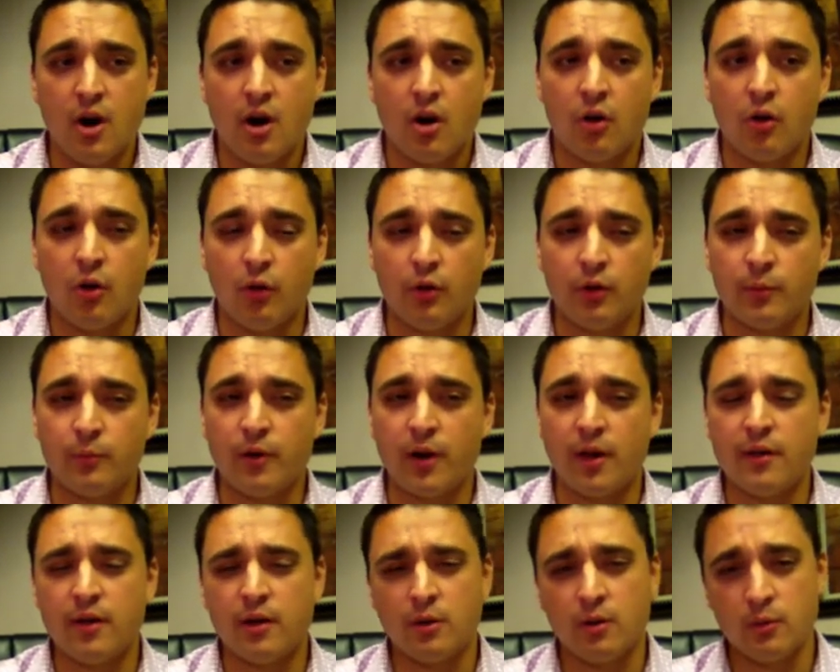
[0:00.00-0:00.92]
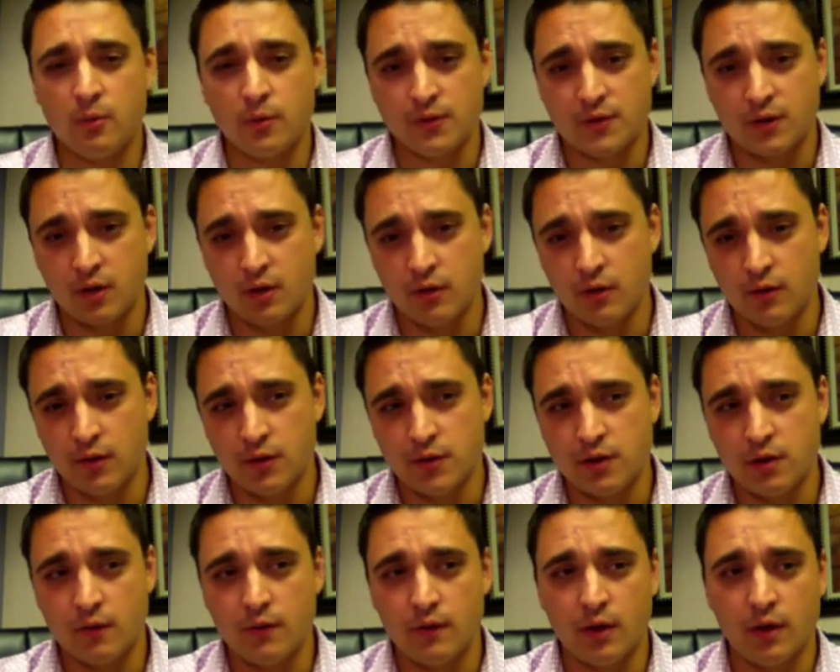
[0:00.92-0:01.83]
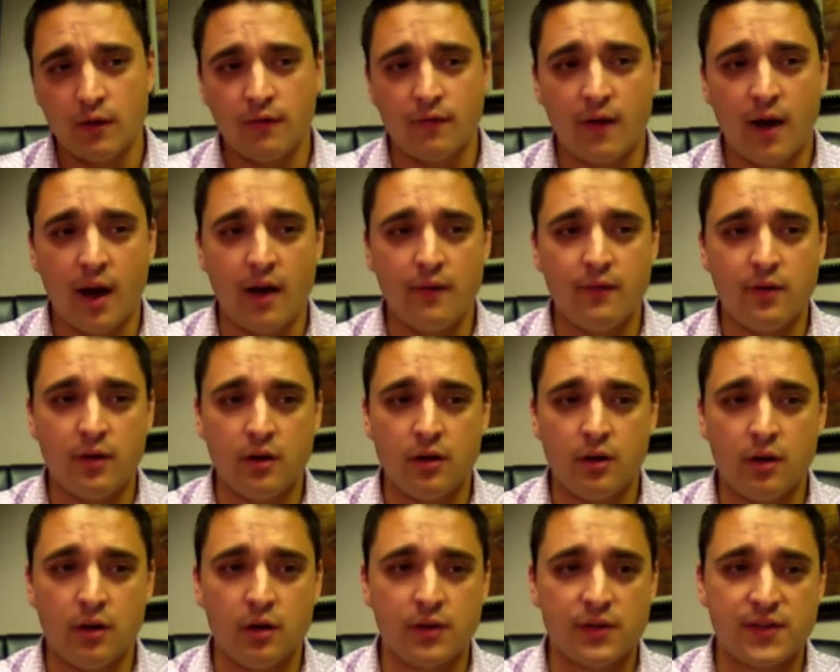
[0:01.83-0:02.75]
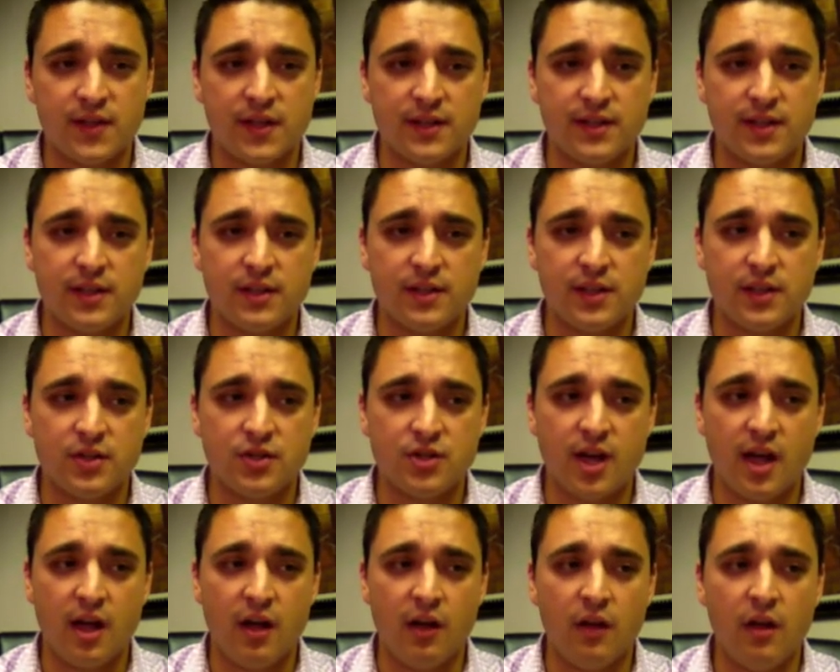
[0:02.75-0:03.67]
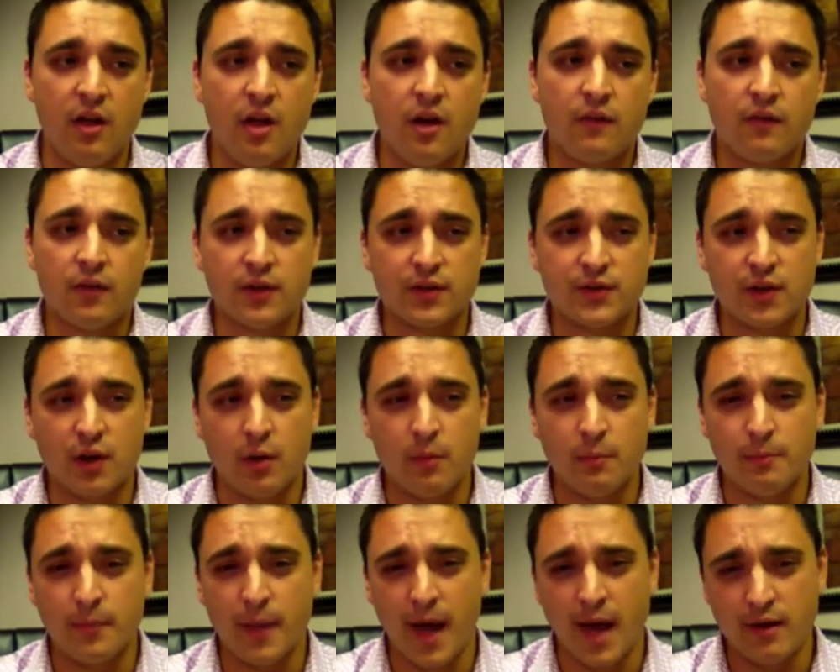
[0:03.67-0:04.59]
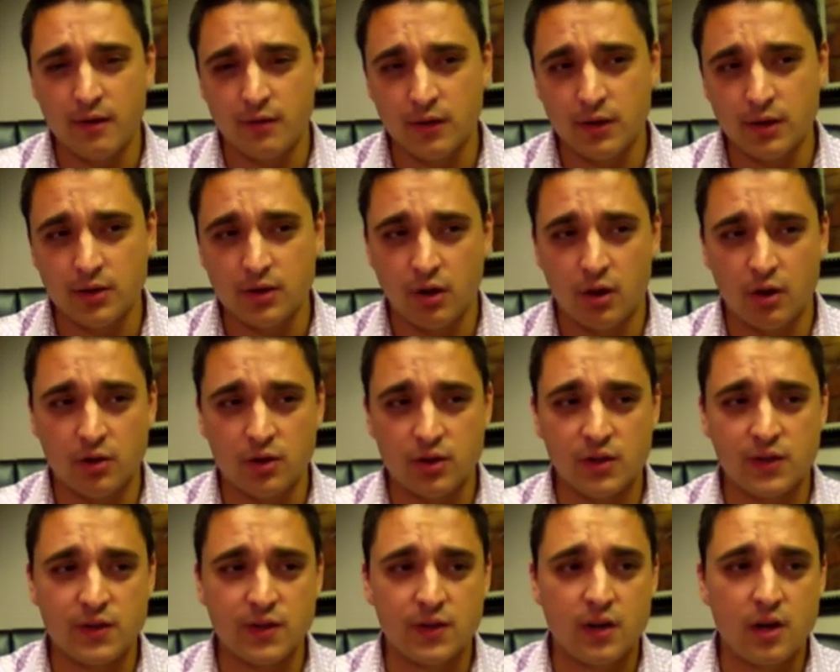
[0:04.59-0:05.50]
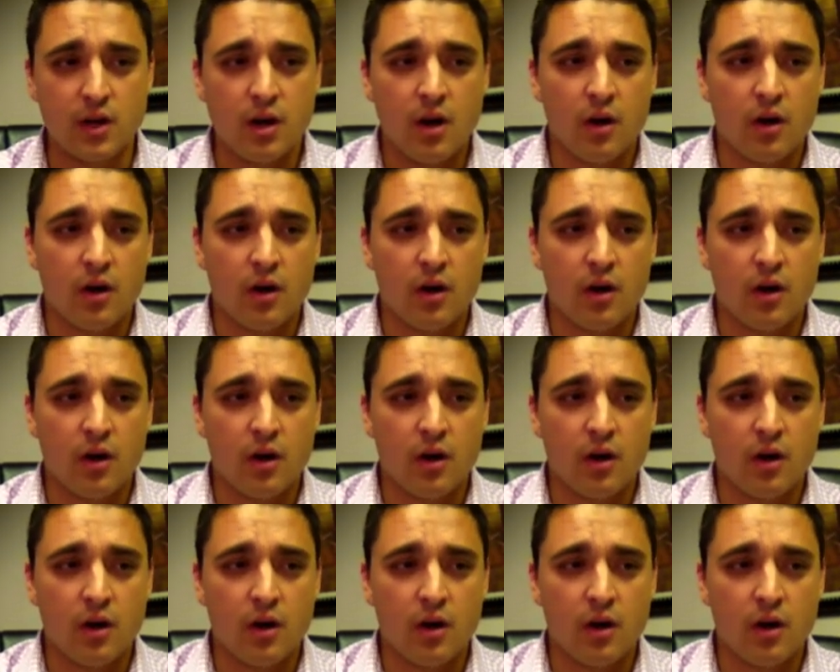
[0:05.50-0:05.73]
Her older brother, who is currently serving a 5-year sentence in jail for assault and battery charges.